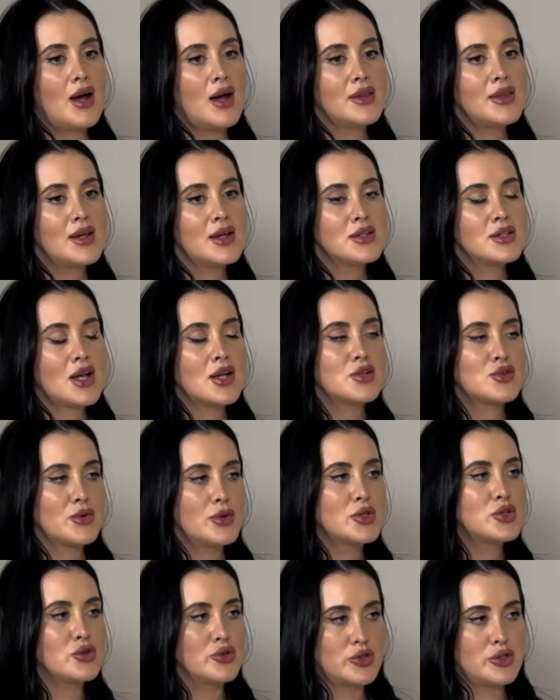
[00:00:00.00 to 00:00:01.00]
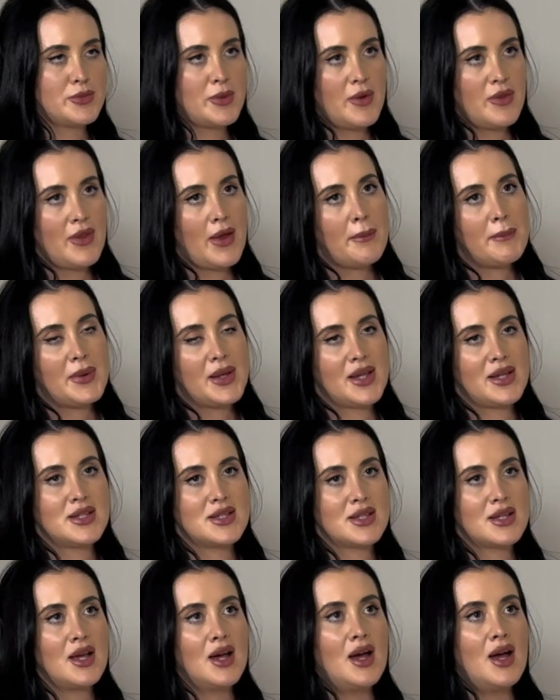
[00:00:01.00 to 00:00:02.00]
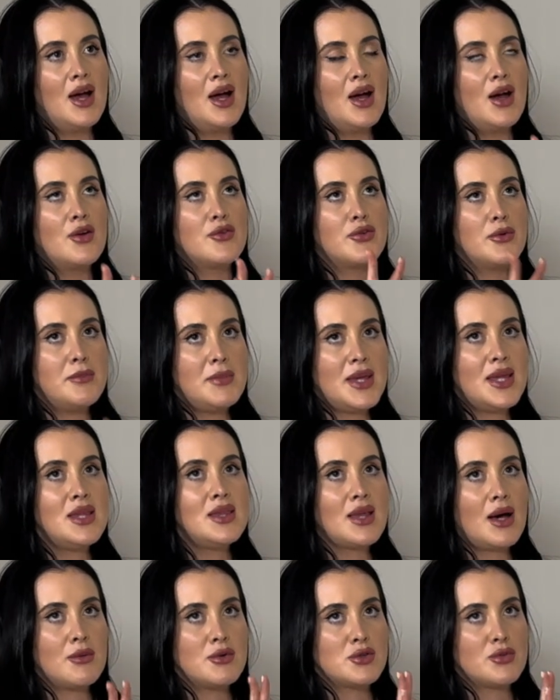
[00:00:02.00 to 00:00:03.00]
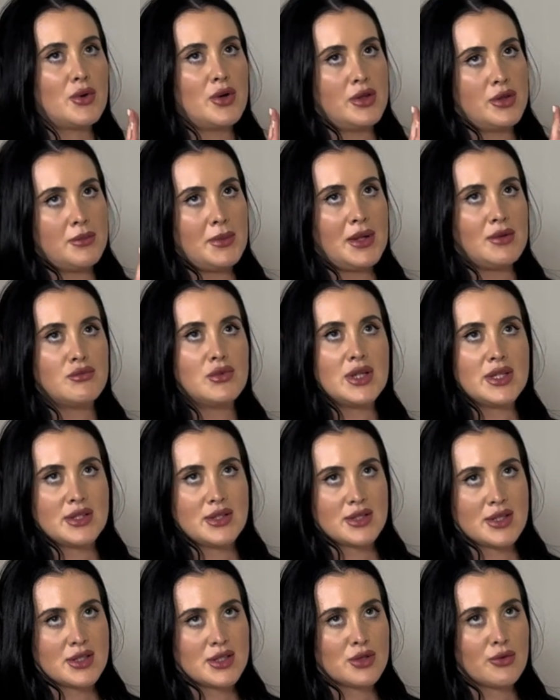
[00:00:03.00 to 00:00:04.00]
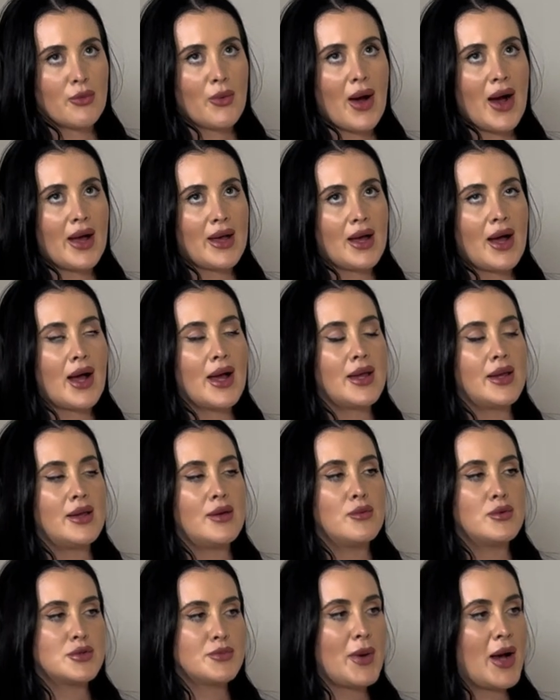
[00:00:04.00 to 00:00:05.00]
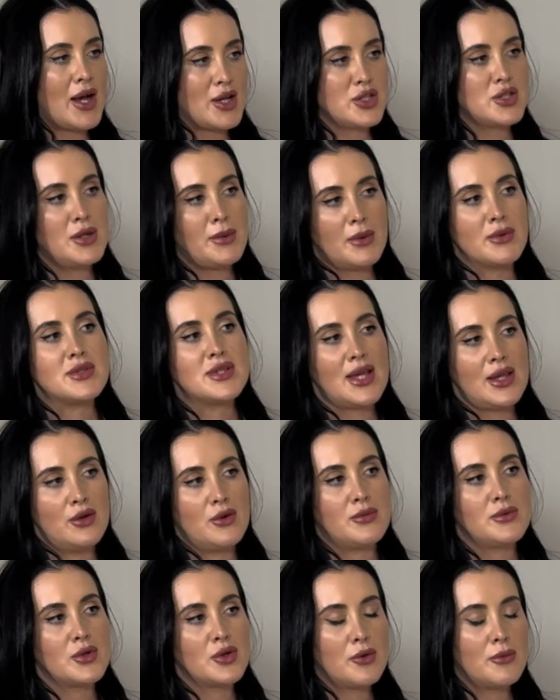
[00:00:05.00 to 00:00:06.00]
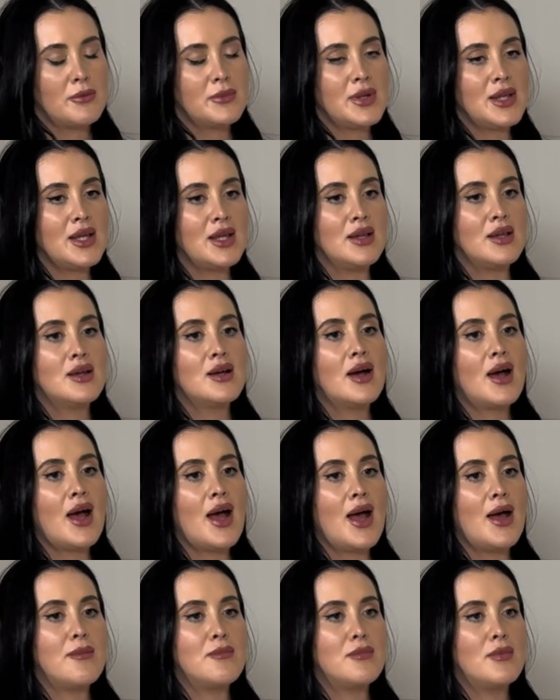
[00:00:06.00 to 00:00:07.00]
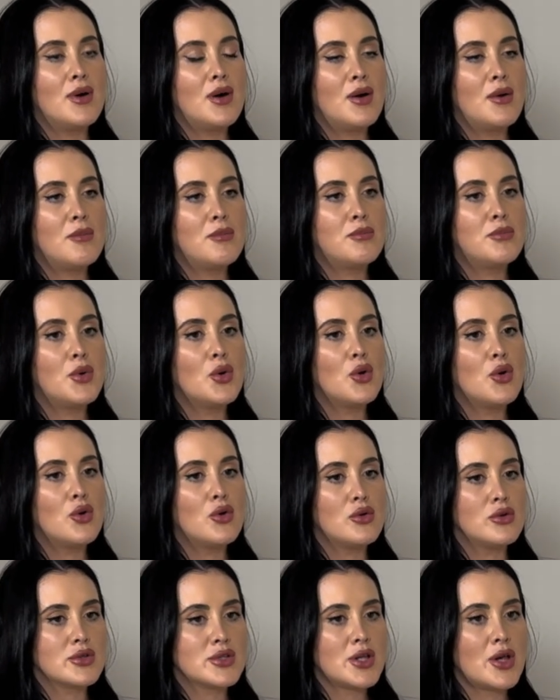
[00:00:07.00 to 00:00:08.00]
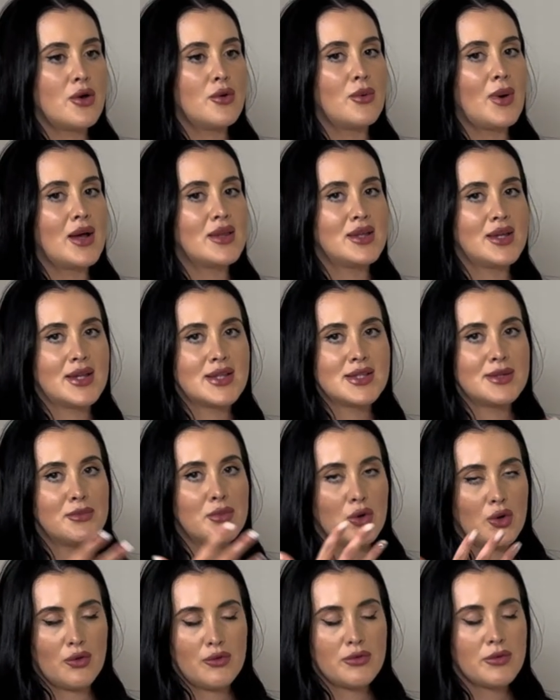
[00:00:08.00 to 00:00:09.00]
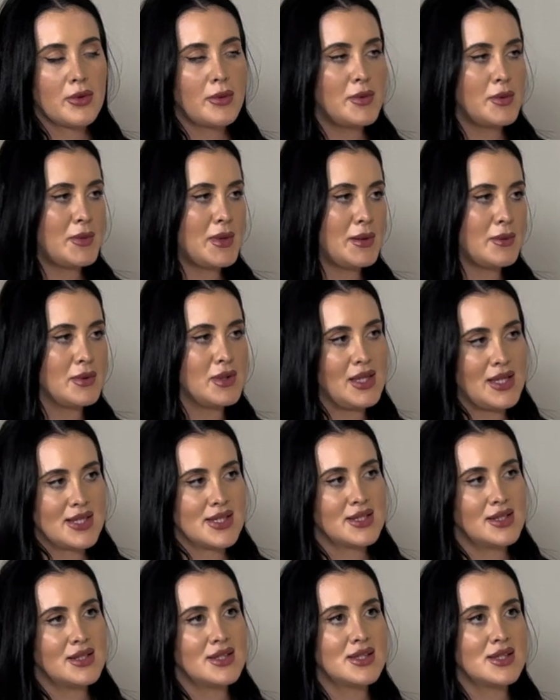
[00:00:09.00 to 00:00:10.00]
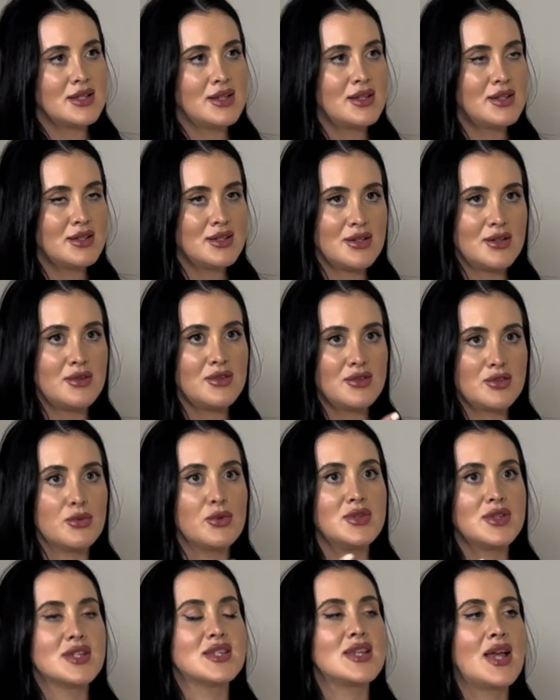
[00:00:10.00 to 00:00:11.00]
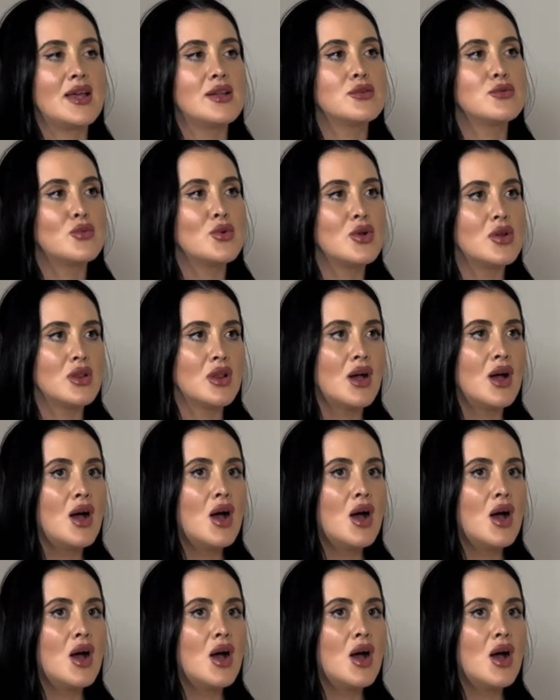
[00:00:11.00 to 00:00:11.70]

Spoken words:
think I just want to touch upon that, because for me that was one of the main reasons as to why I was passionate about setting up the company. But also I think it's important for probably people listening to understand, well,